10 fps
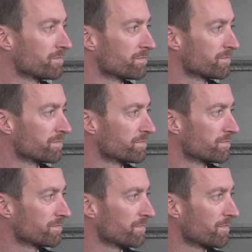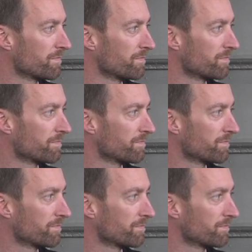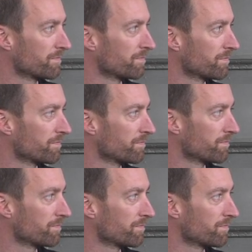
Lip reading: The person shown says nothing.